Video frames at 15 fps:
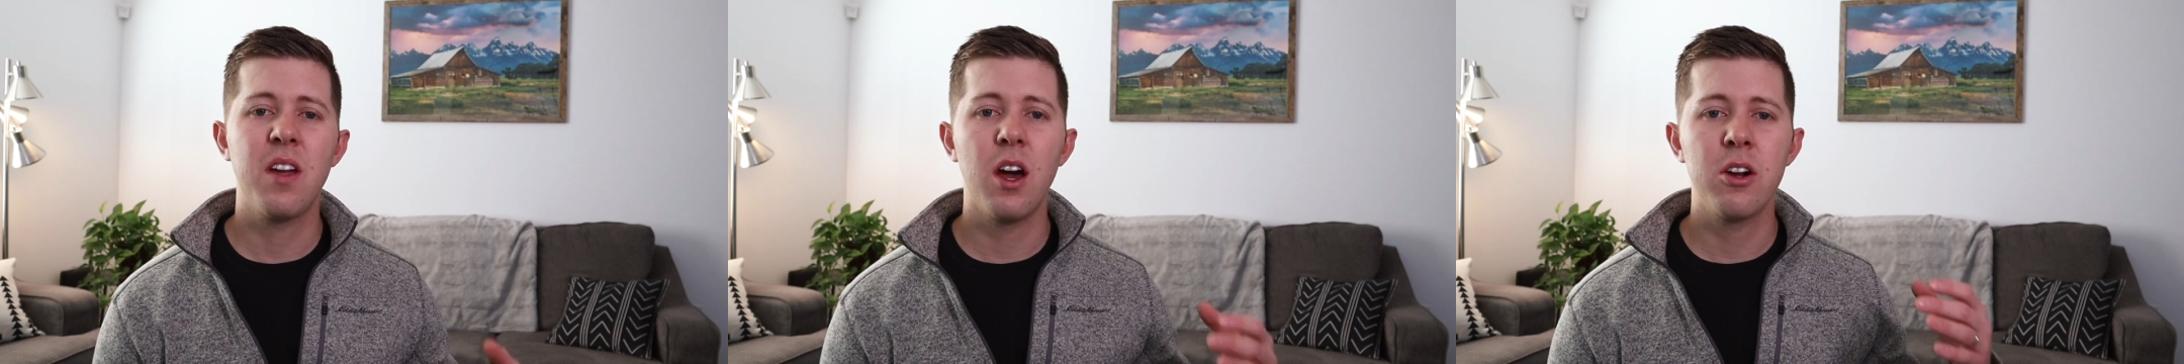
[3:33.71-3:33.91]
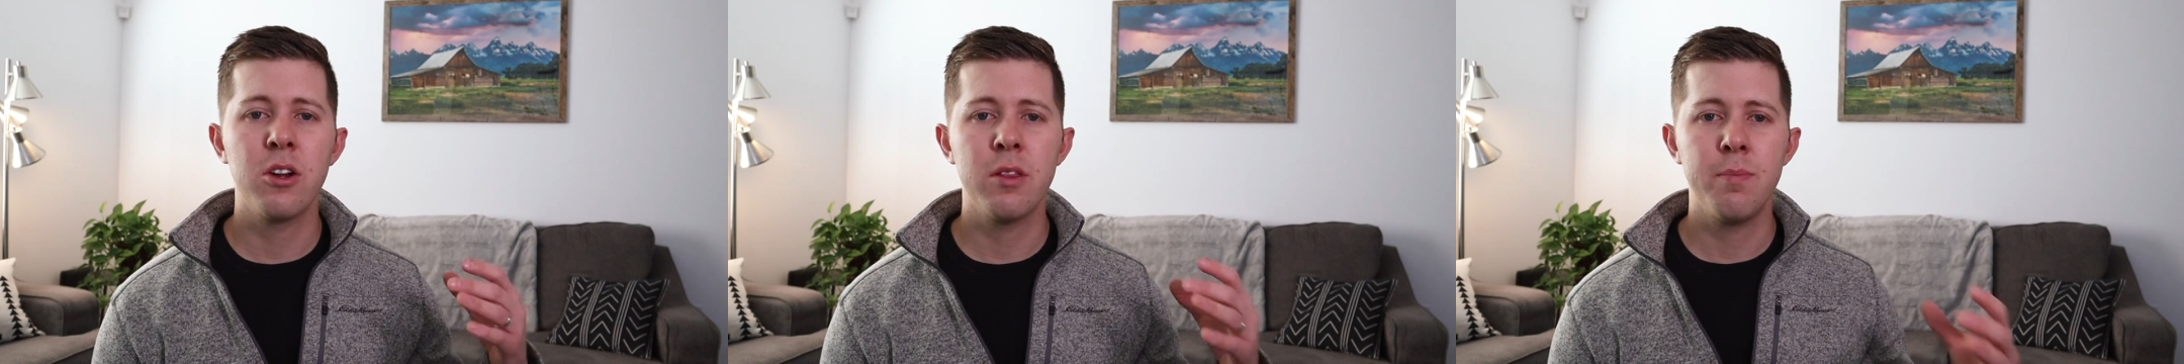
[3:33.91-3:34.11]

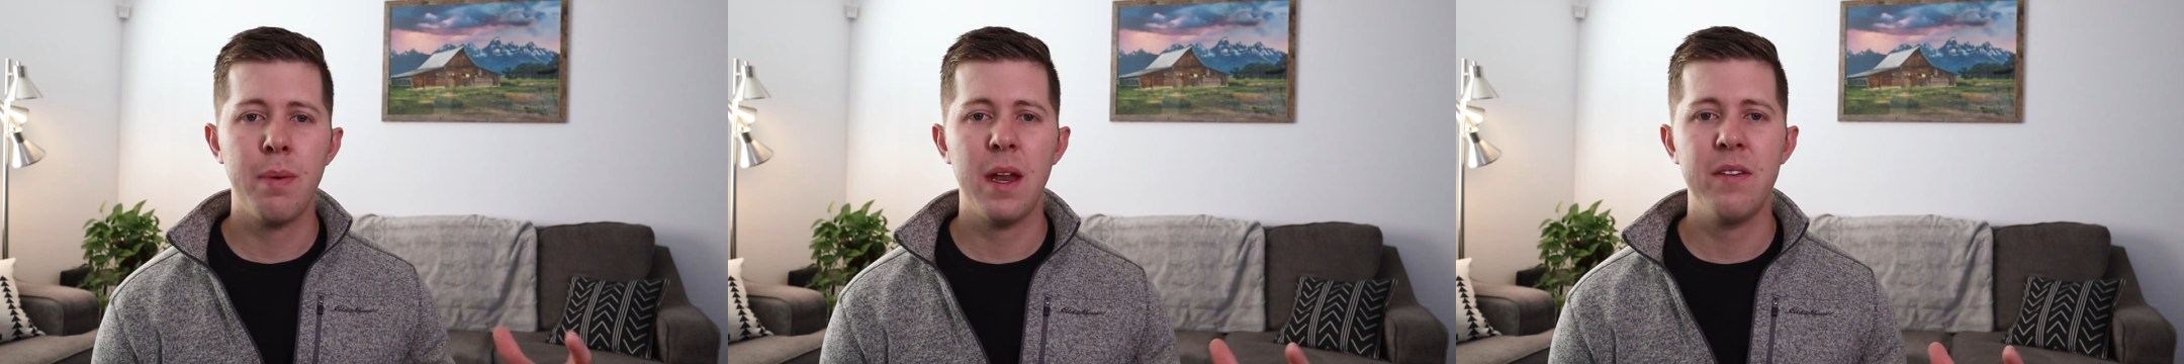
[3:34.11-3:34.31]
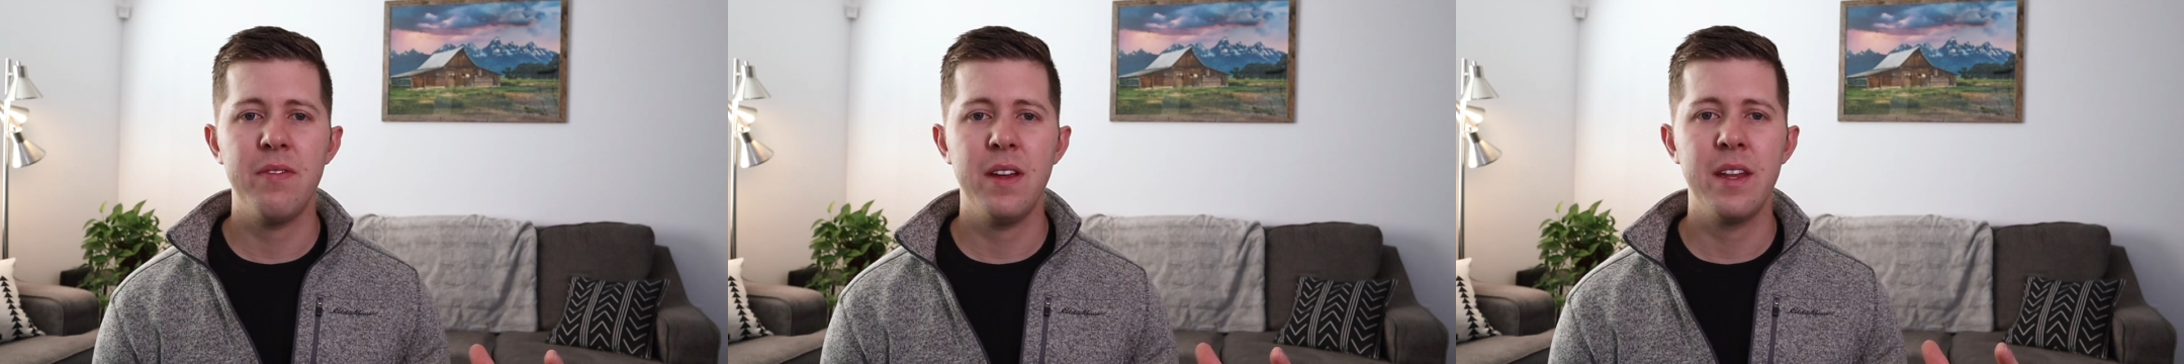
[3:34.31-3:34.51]
Gunner the
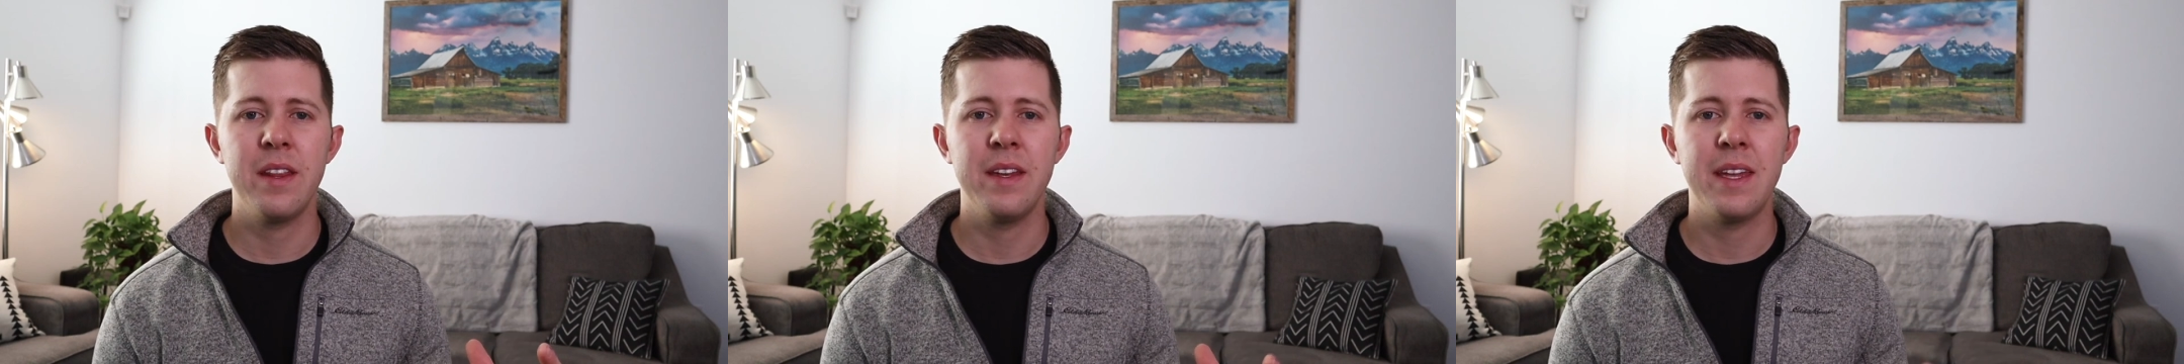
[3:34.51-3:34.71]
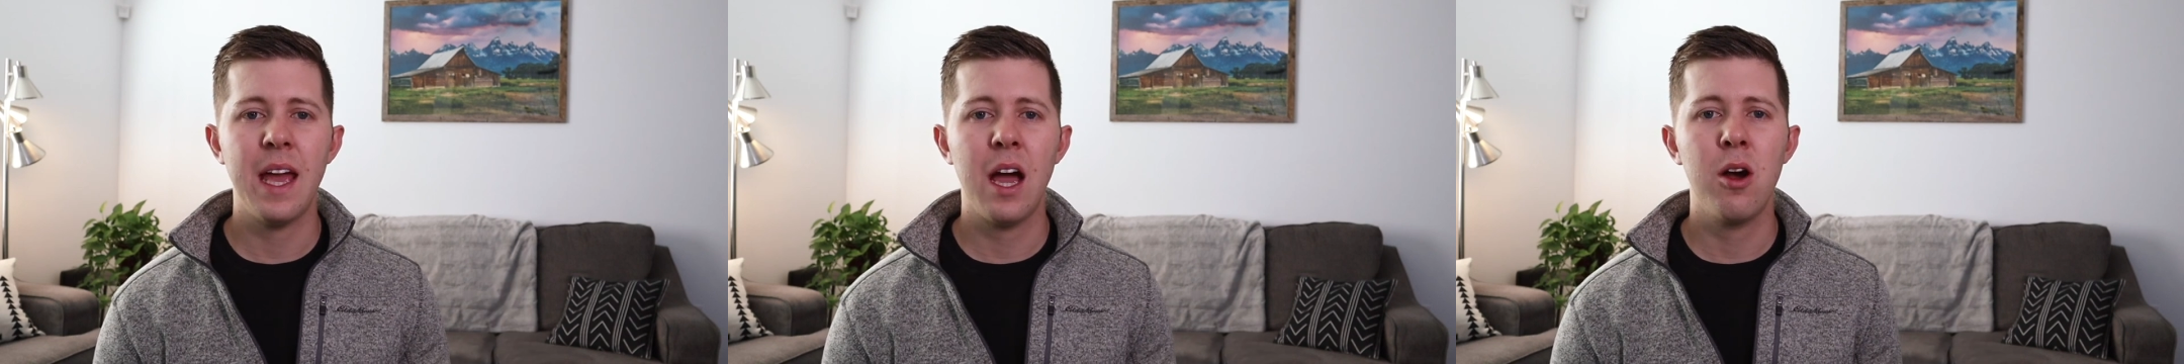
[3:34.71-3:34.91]
benefit of
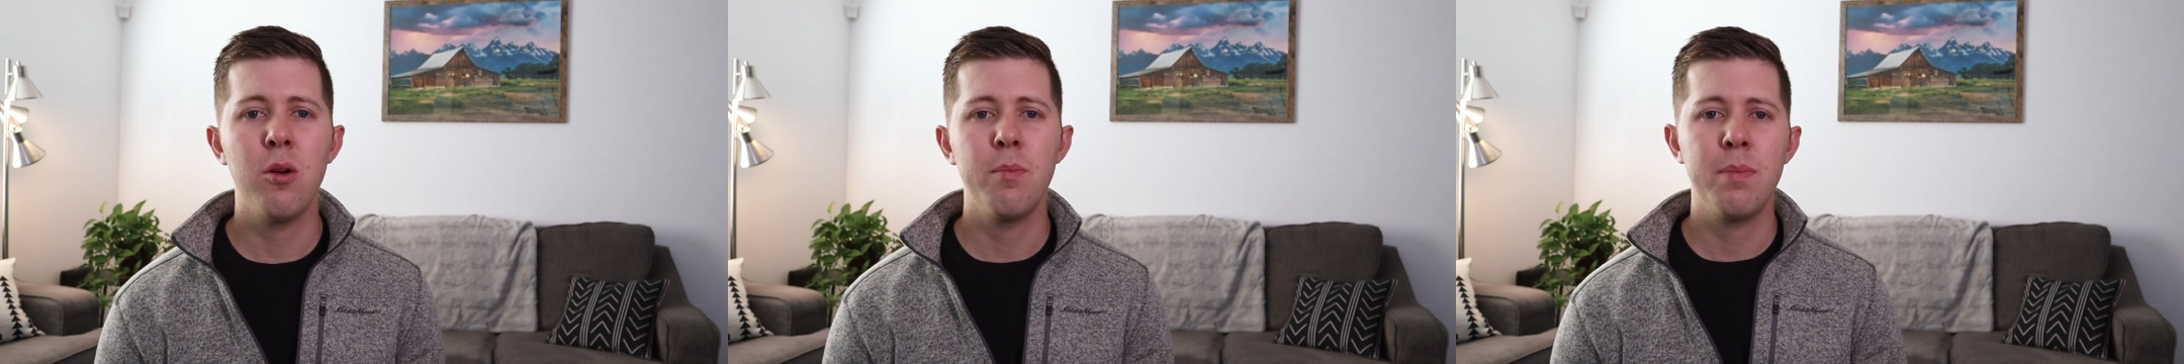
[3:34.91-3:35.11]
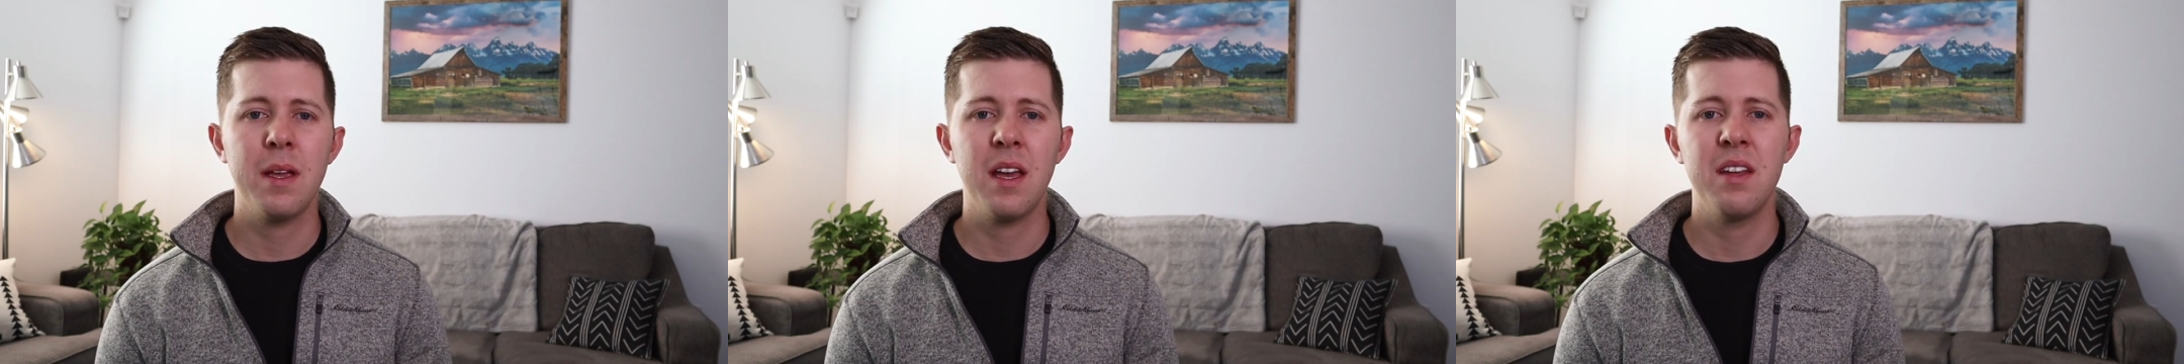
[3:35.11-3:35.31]
the
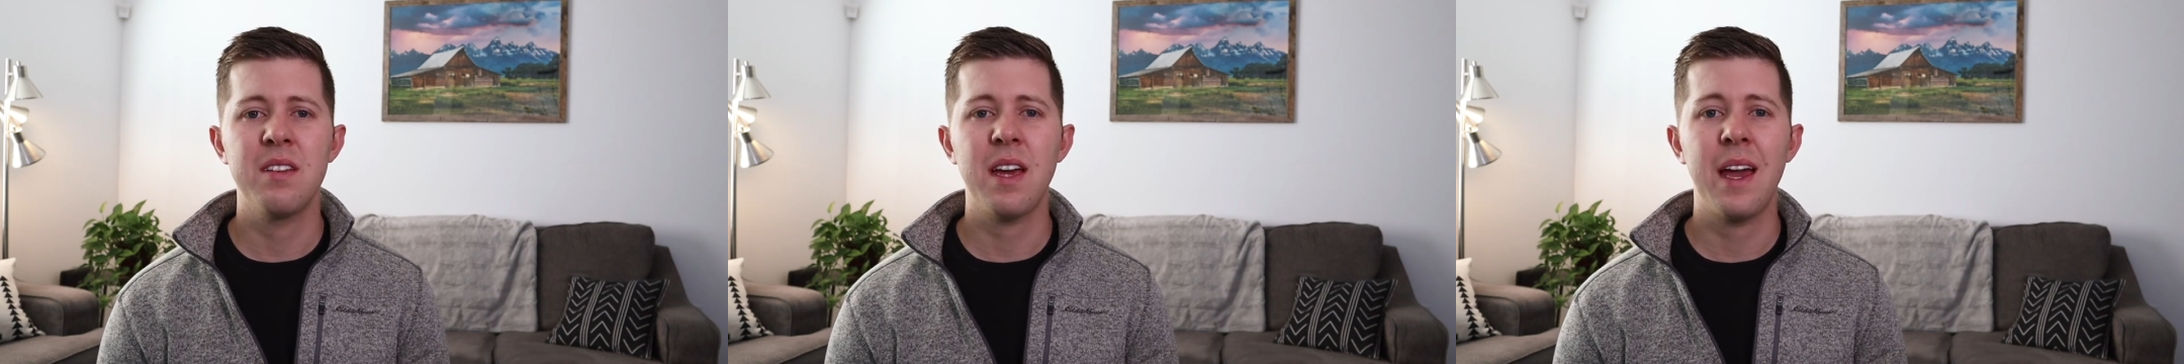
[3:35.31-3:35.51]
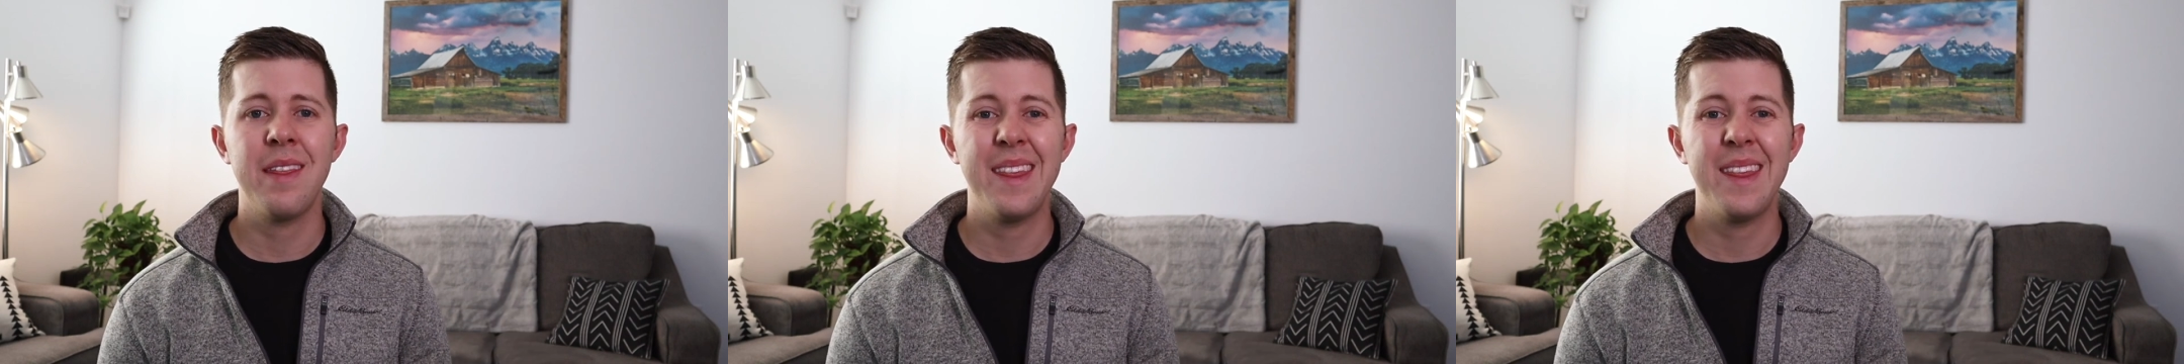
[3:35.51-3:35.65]
doubt because I